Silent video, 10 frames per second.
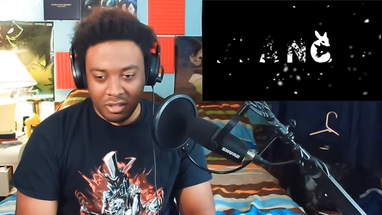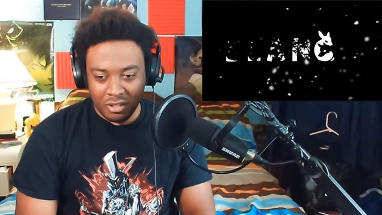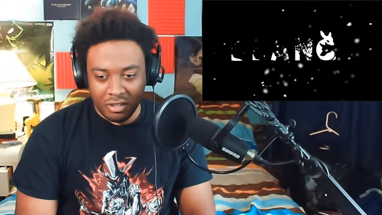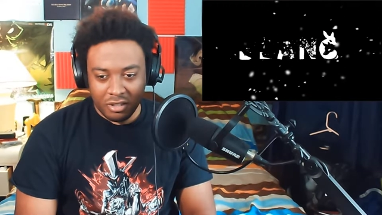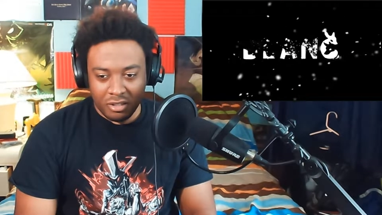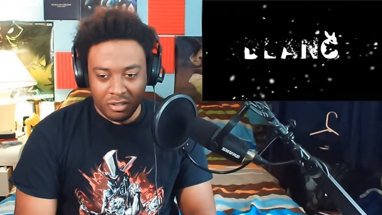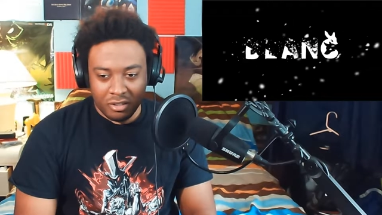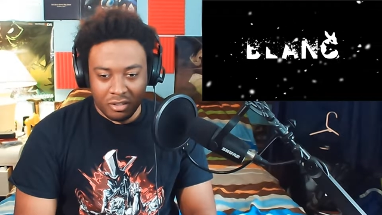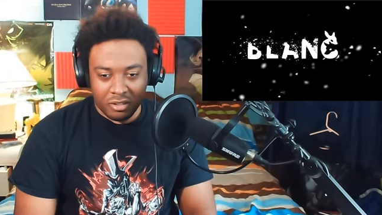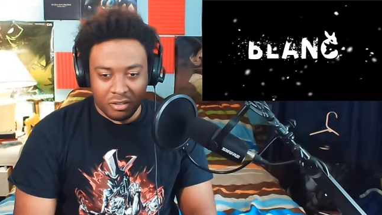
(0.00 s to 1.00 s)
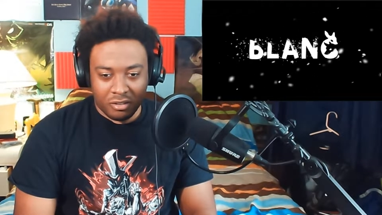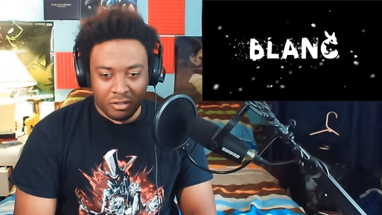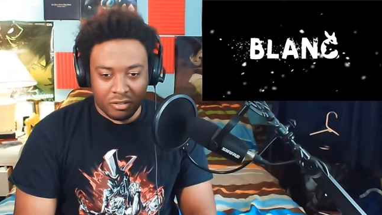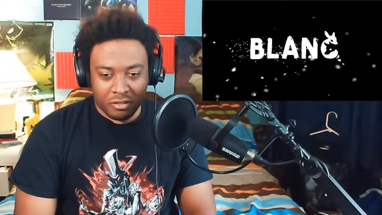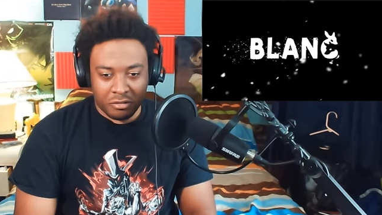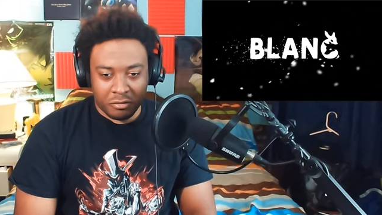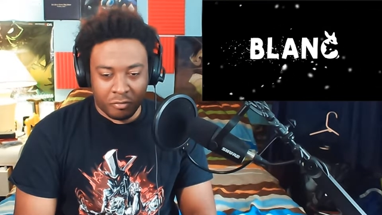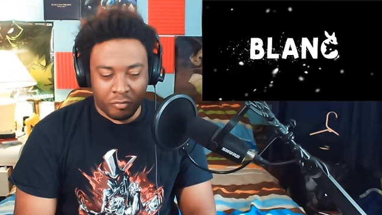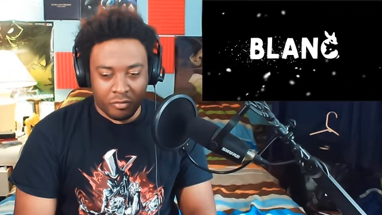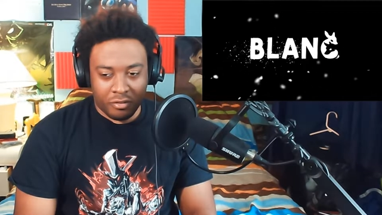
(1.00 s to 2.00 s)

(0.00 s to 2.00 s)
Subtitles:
Nothing is said.